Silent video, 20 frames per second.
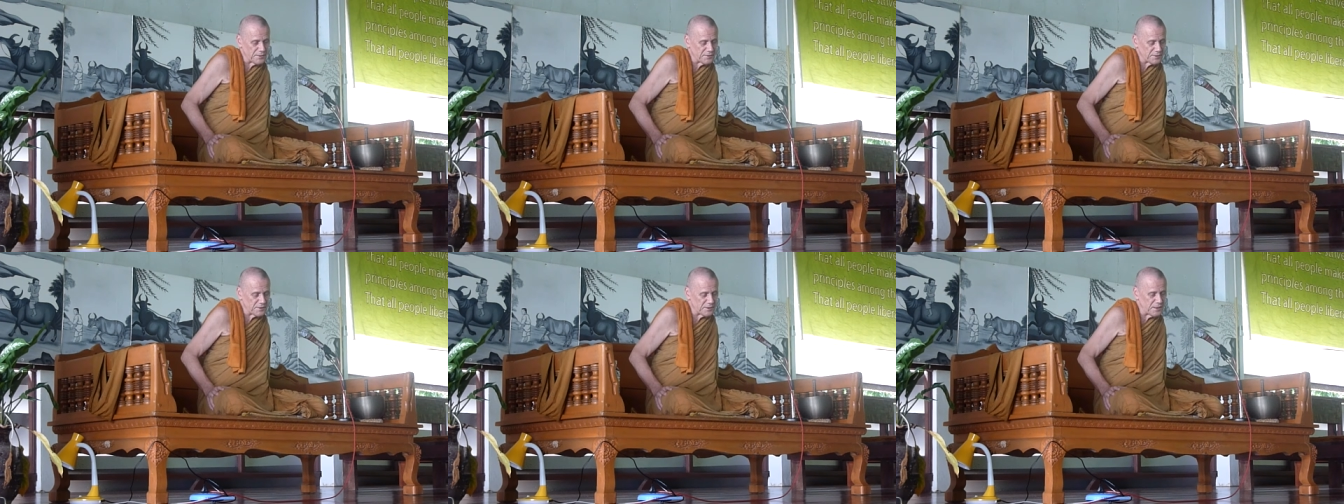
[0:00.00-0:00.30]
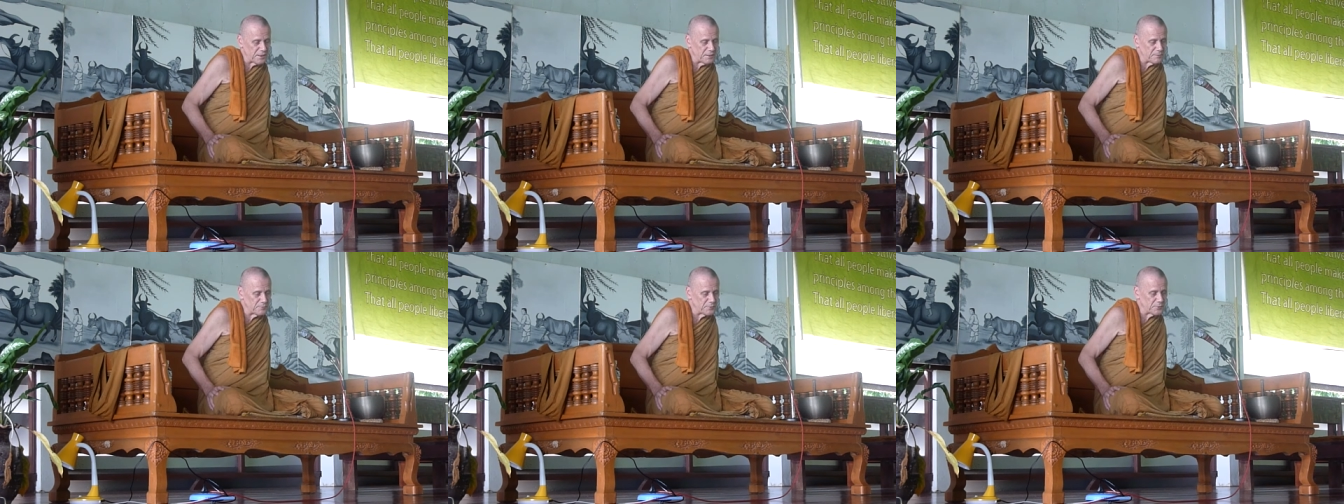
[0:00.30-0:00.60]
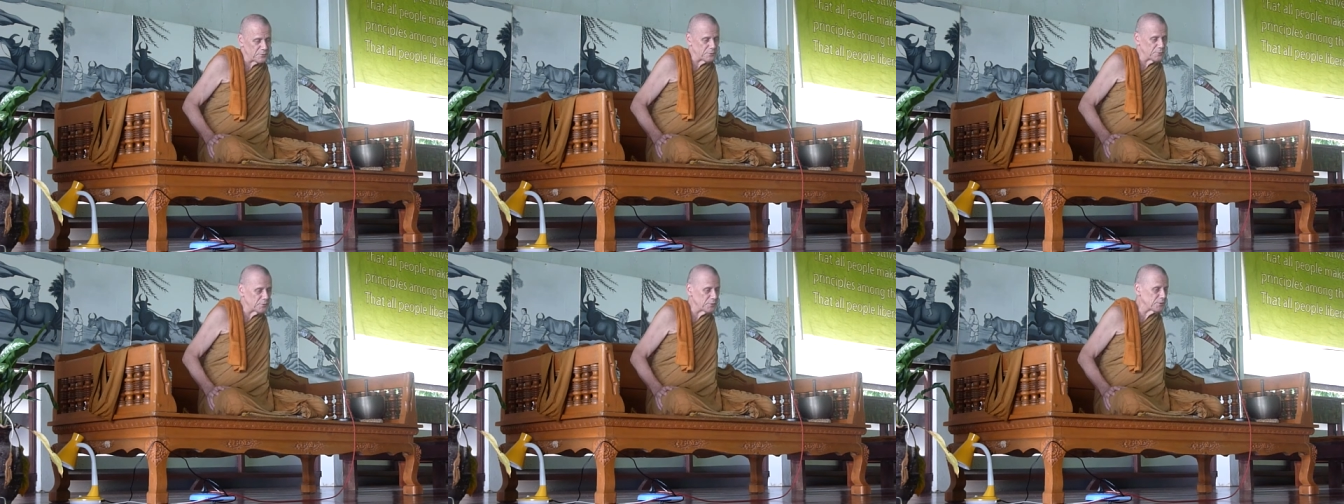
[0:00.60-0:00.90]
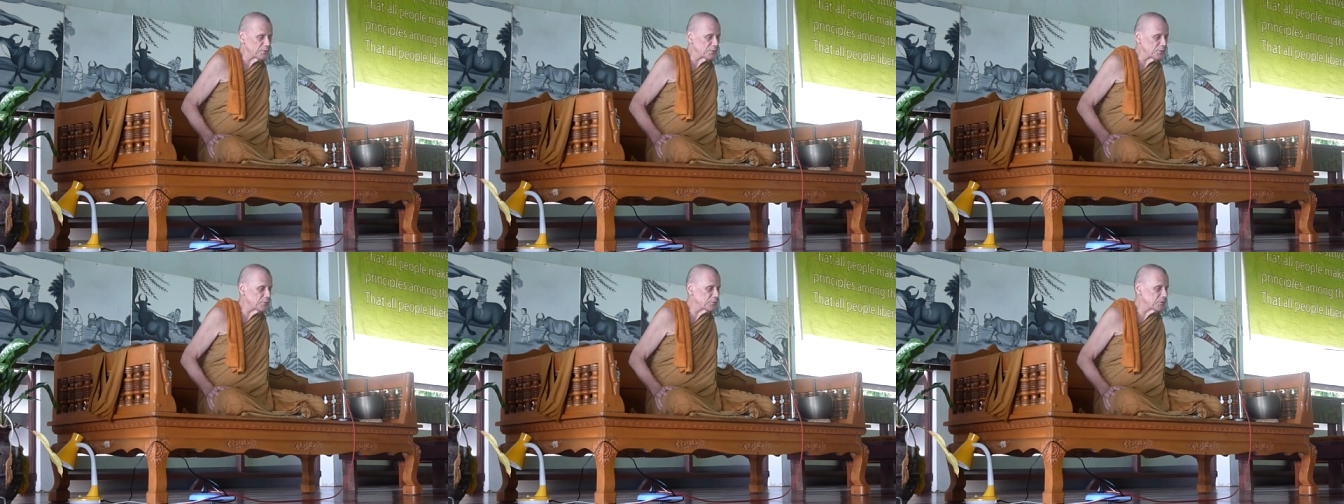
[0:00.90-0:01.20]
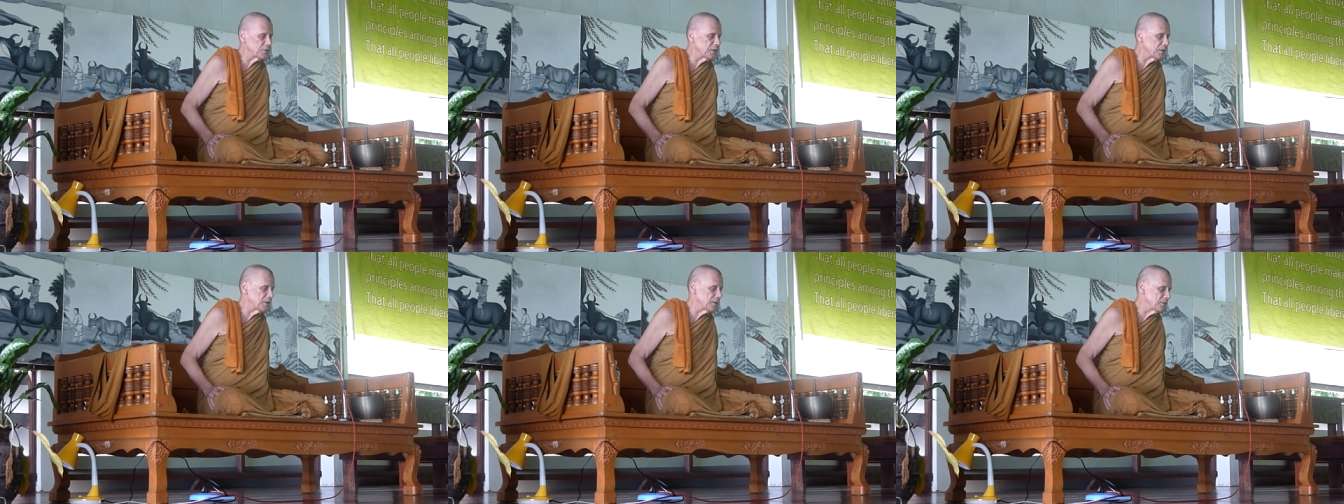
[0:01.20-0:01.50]
the game, do your
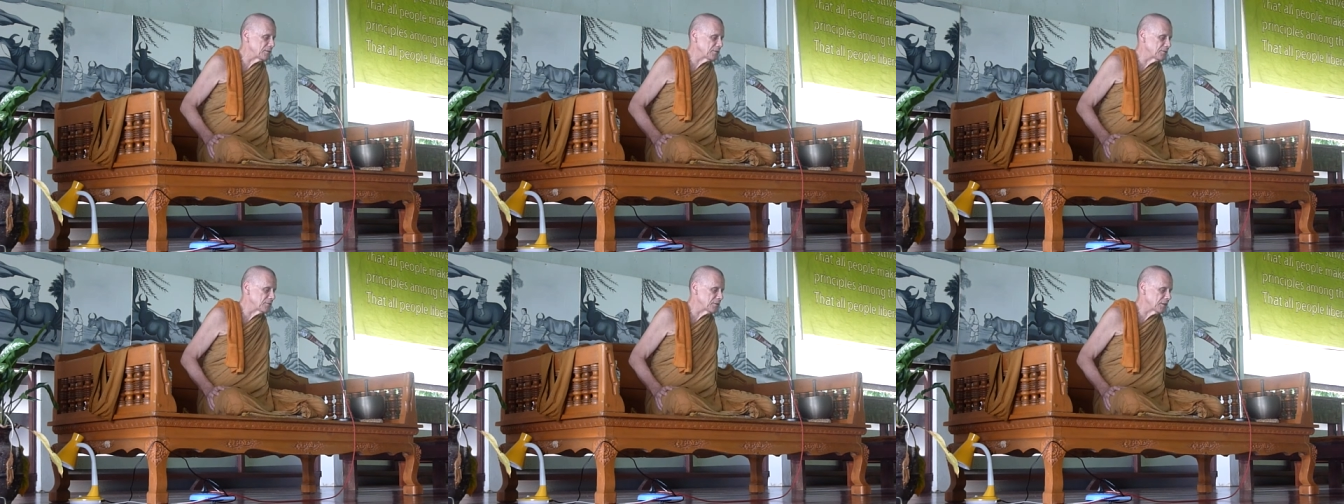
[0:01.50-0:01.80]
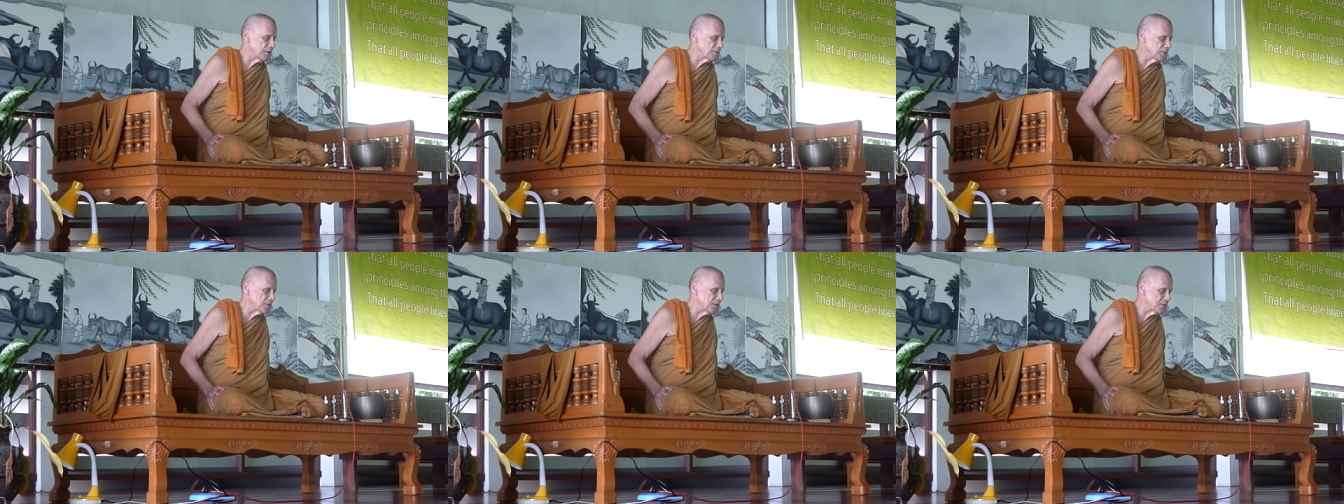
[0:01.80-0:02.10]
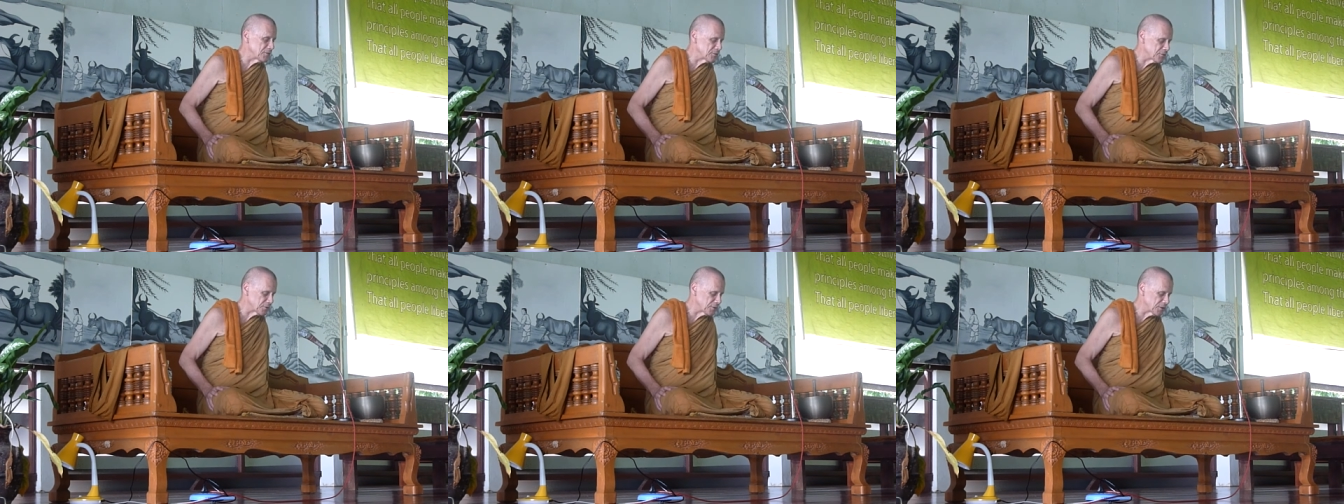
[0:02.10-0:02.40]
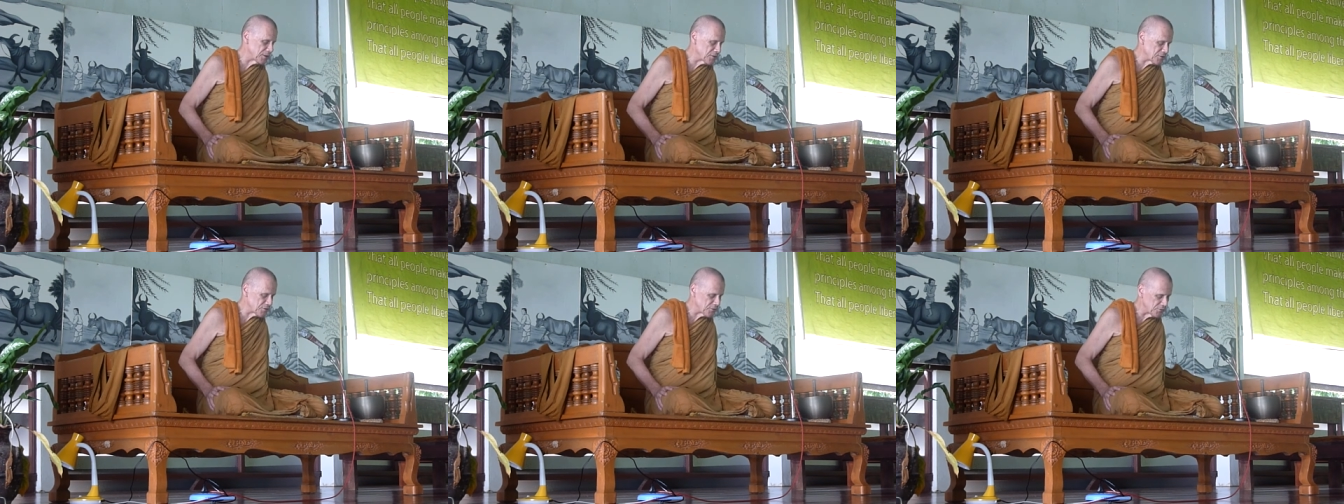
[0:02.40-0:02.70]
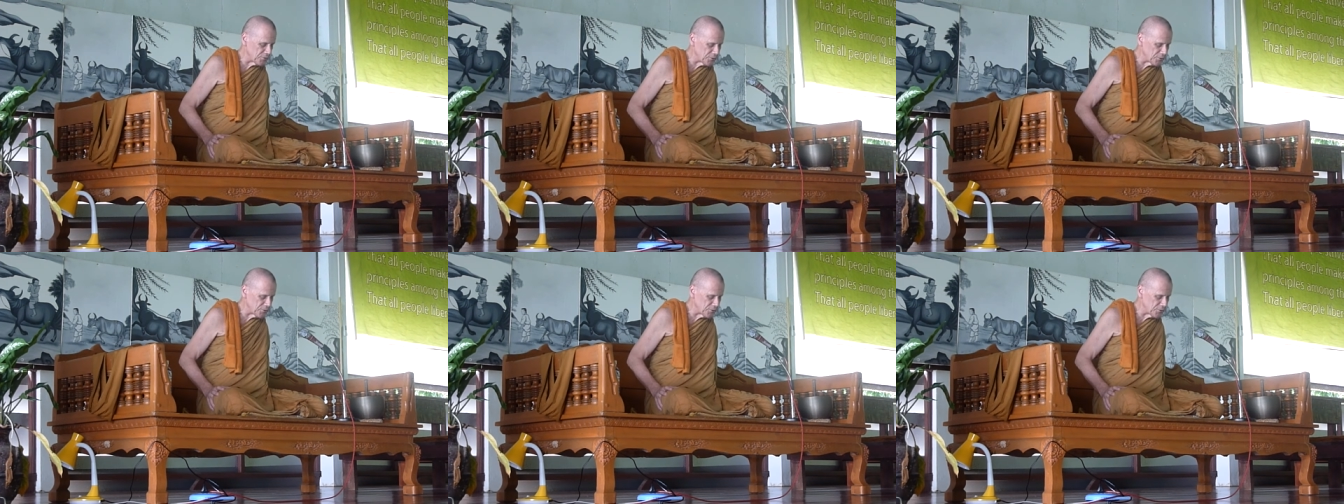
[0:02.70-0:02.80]
duty, take the education